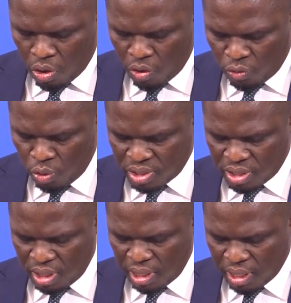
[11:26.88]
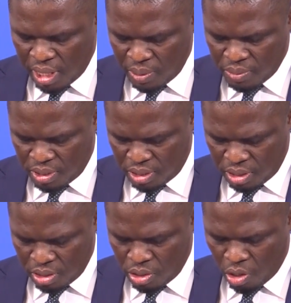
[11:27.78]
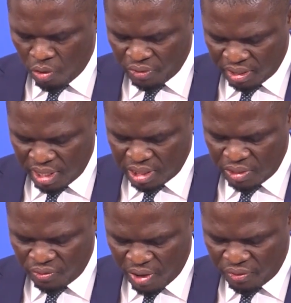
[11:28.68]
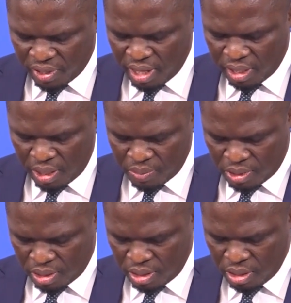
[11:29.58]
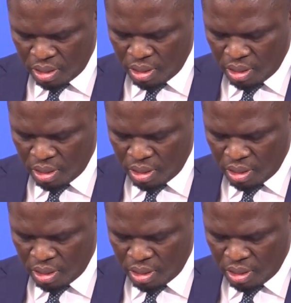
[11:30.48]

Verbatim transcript: of hosting the games of the 13th African Games.